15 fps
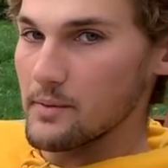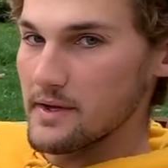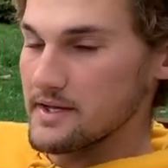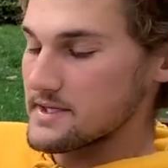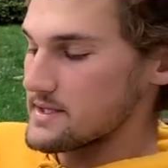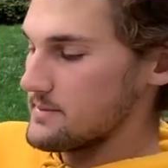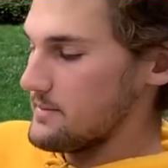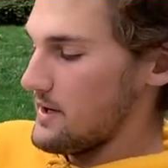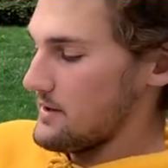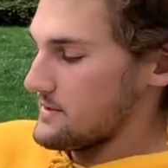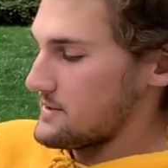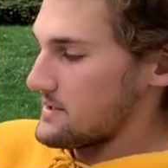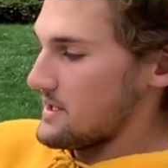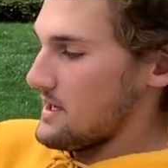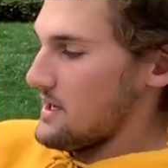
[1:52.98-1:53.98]
weighs the
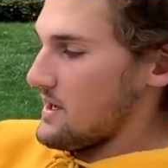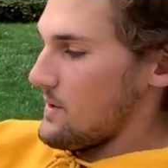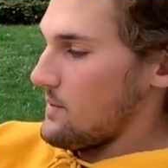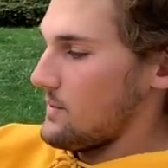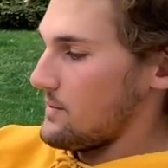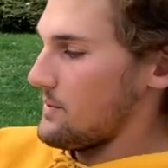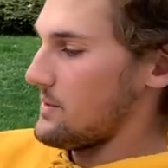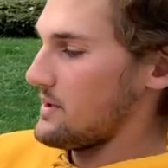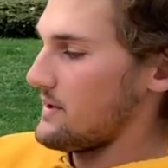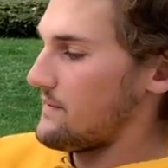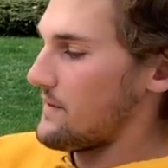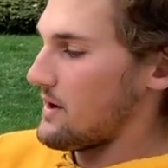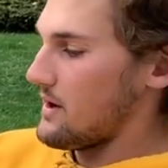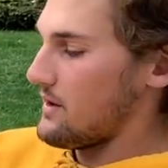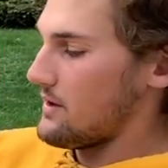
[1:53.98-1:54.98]
most. When we're really
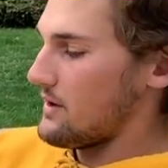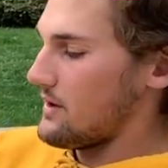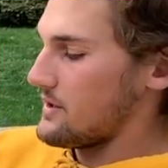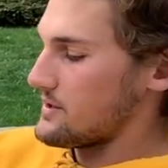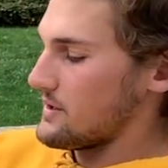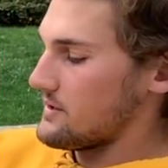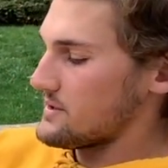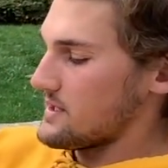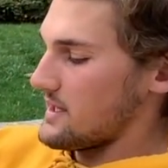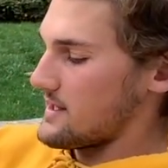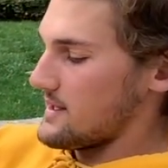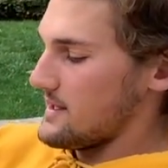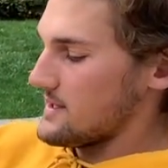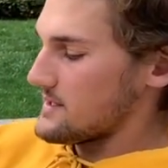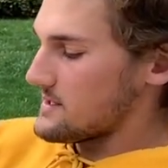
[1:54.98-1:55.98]
far out on our toes like
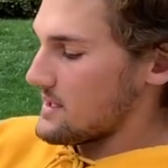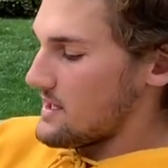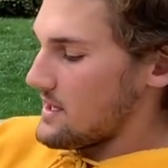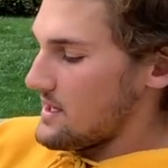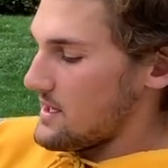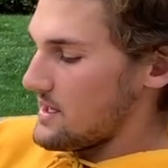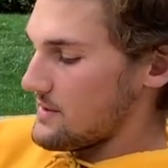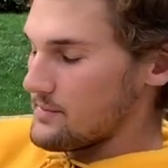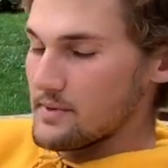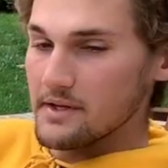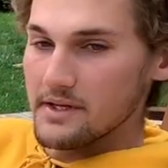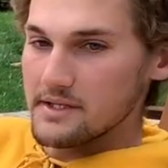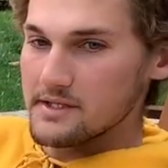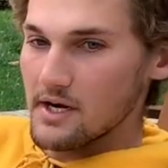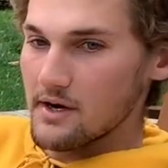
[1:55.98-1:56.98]
this, it
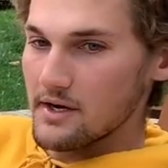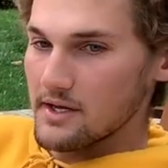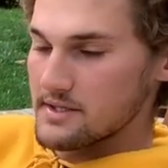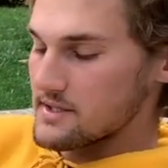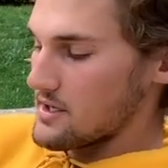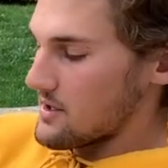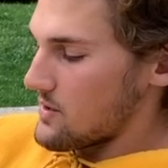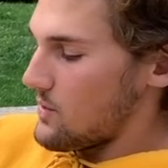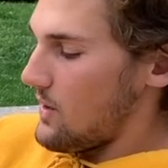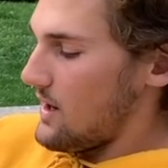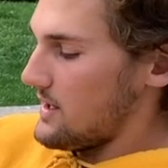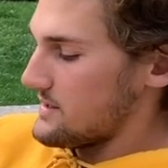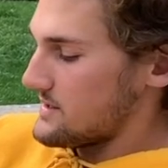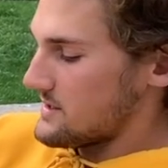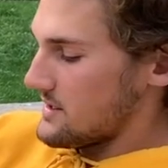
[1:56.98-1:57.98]
really targets our
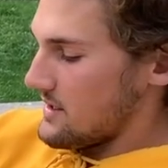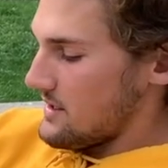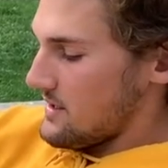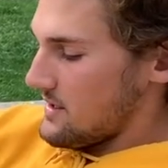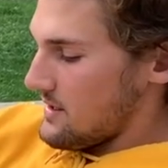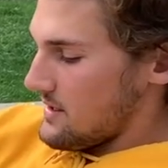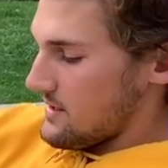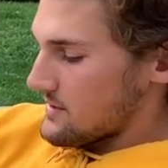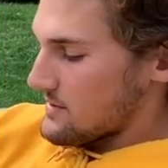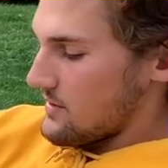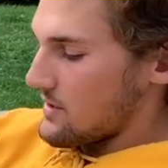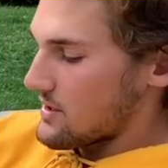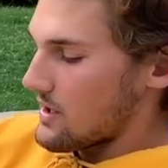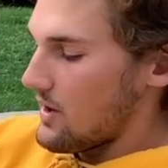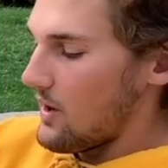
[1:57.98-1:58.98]
quads. So
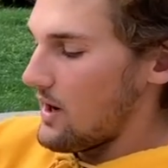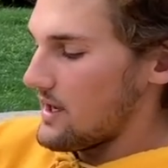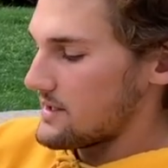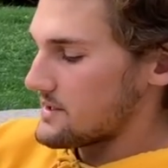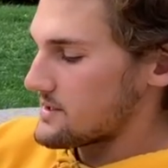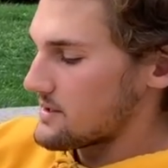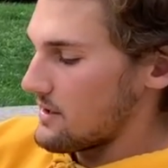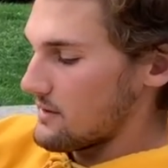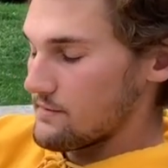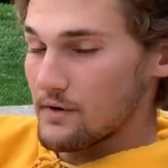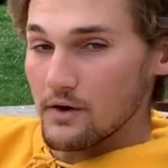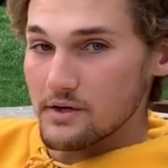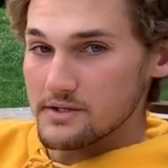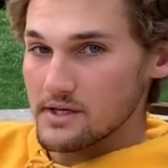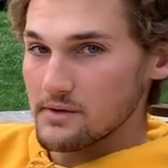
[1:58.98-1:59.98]
our quads are
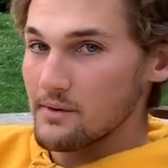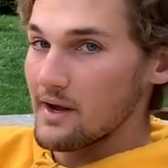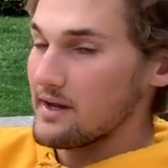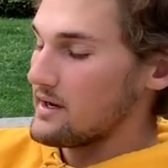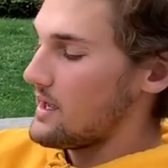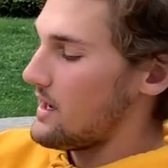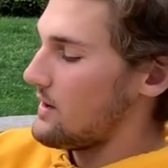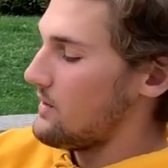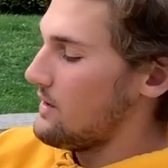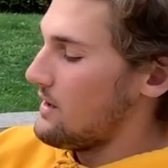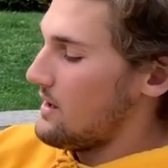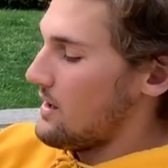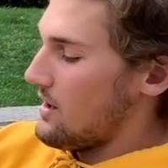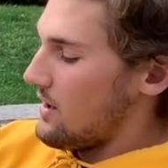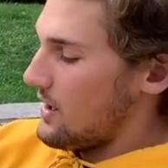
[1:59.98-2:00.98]
focusing right now
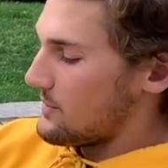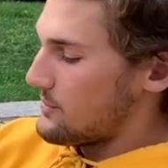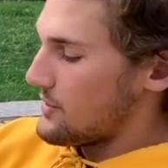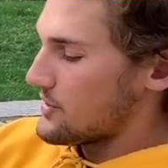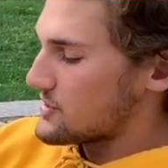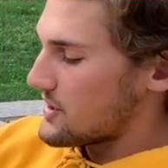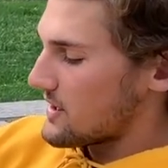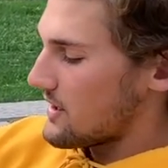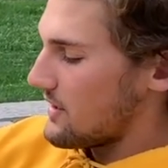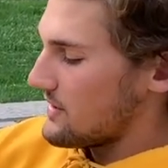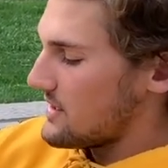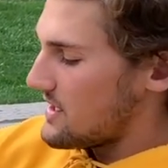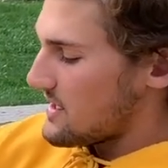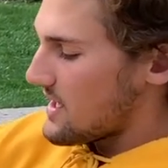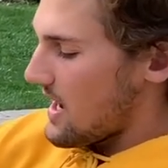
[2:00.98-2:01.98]
on pushing our
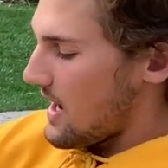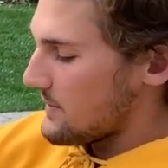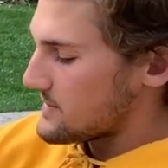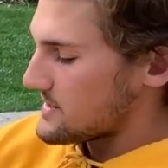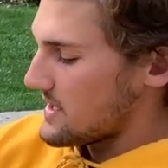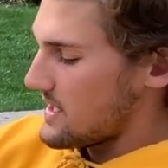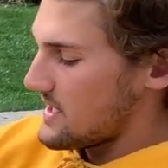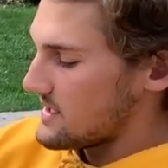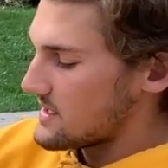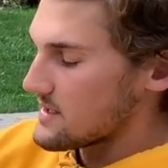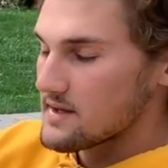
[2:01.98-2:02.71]
kneecaps into